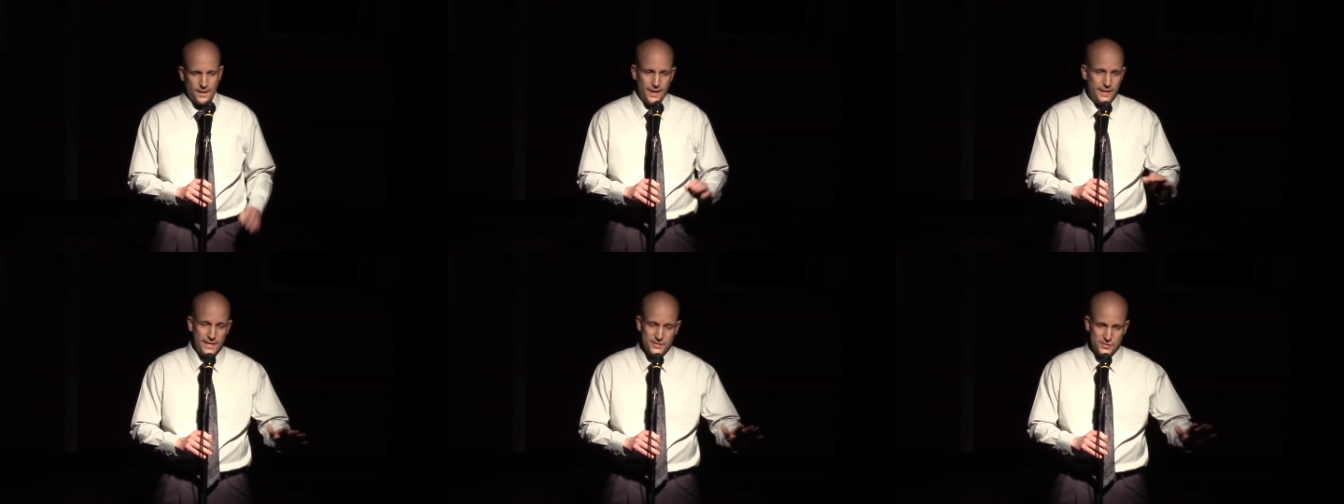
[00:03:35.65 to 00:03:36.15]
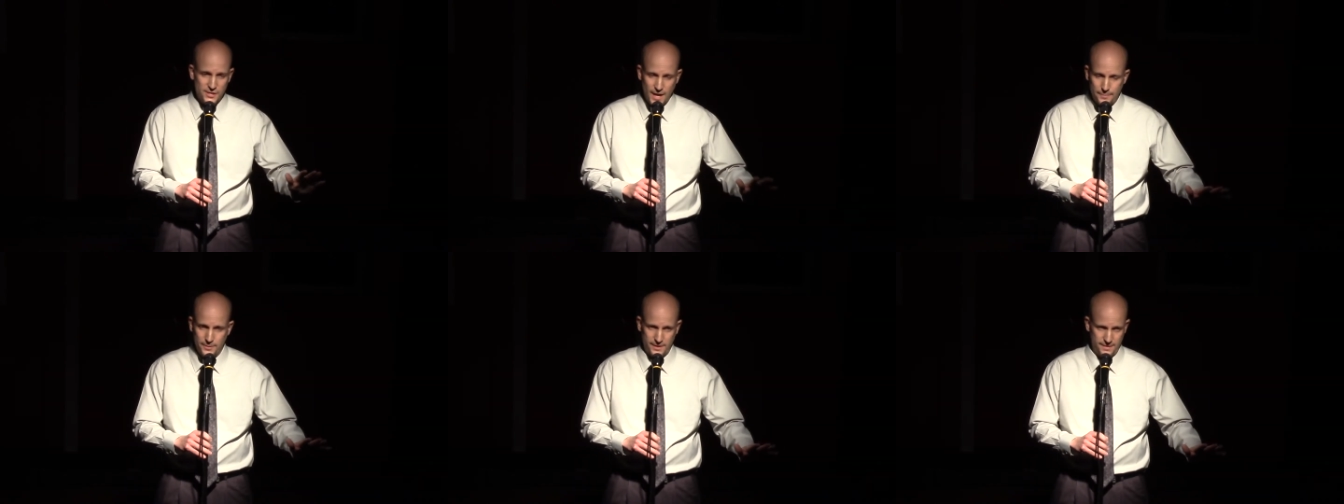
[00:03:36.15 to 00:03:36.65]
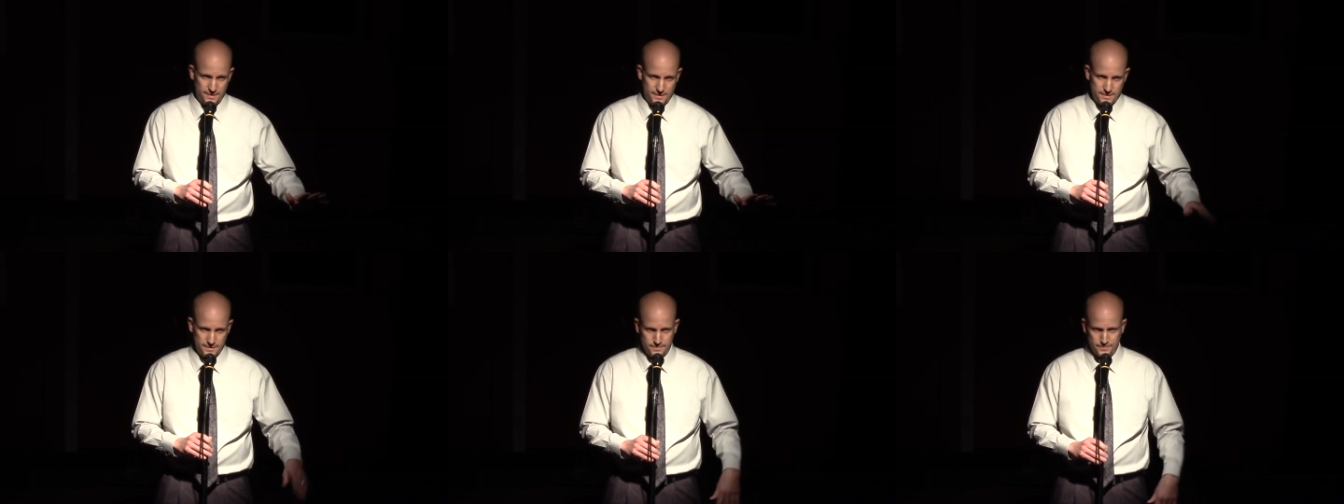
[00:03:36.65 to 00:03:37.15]
I hate shopping.
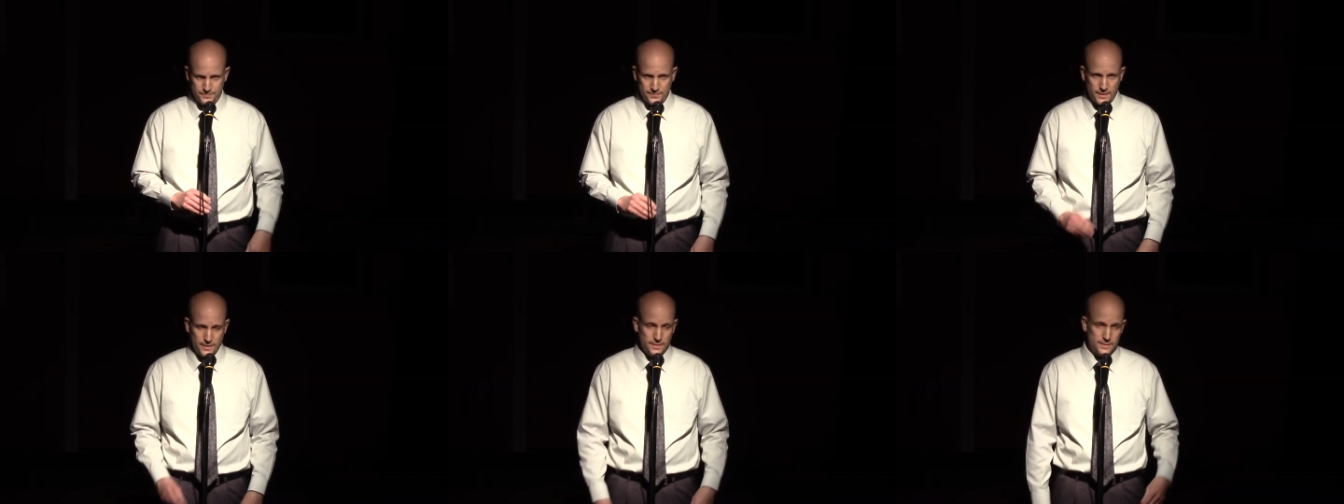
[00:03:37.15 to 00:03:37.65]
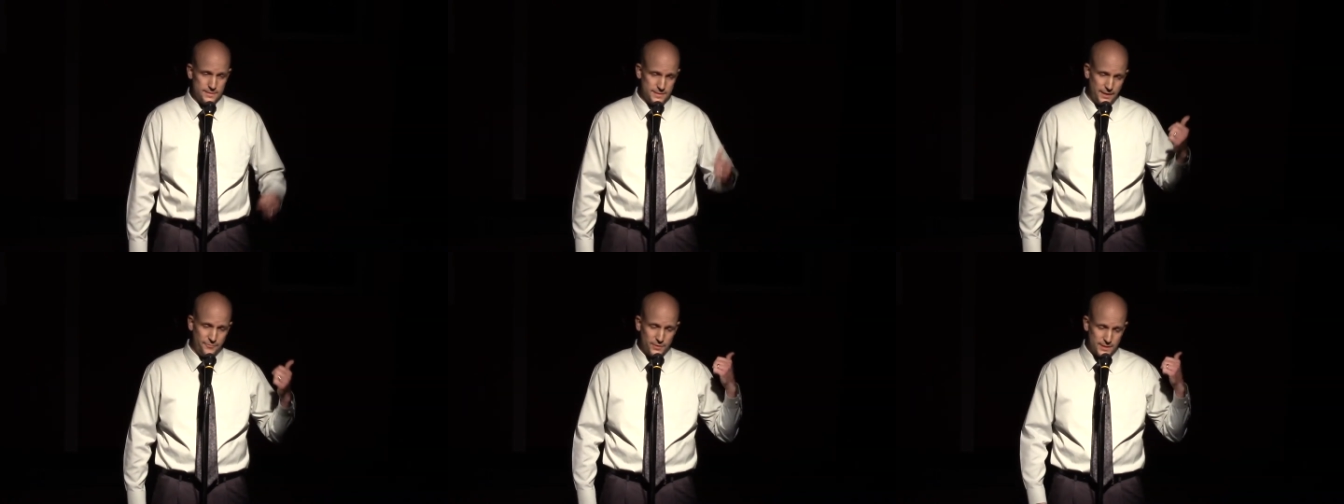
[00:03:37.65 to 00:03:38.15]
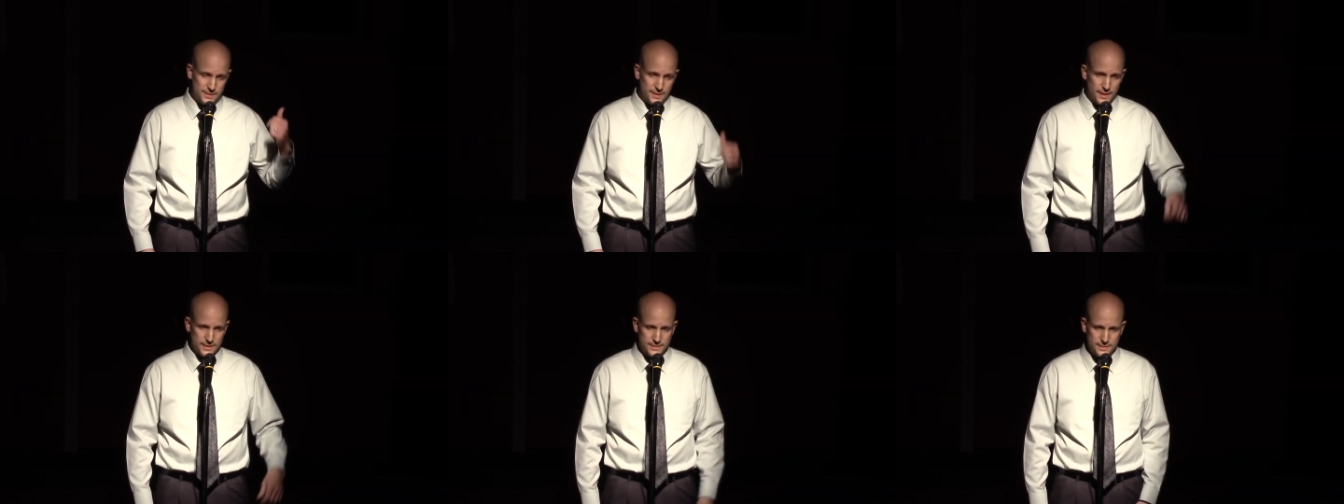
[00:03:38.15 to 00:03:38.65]
Safeway
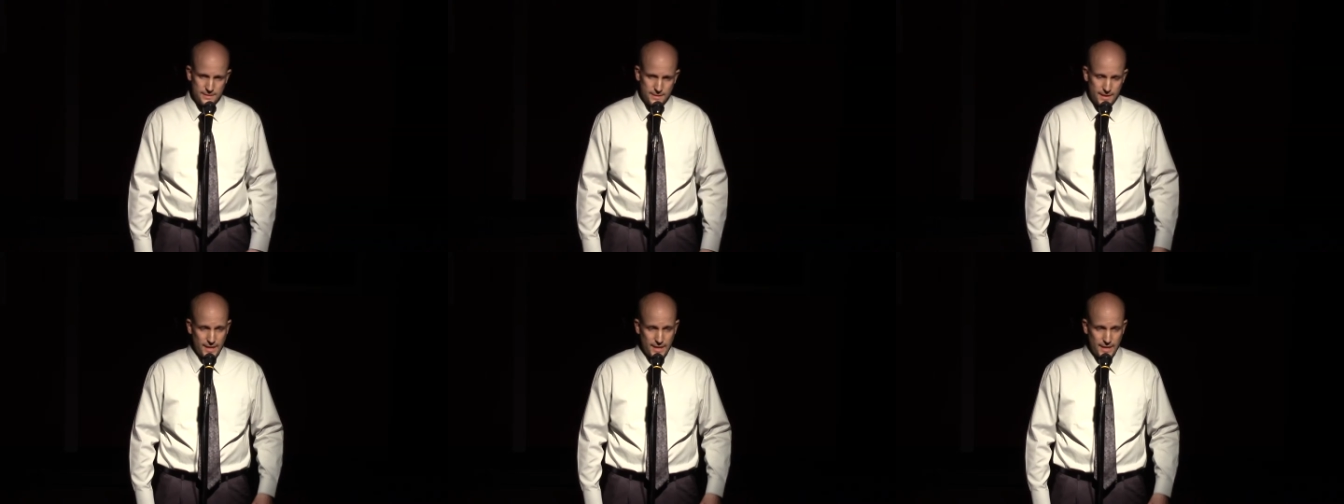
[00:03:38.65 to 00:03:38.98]
sucks,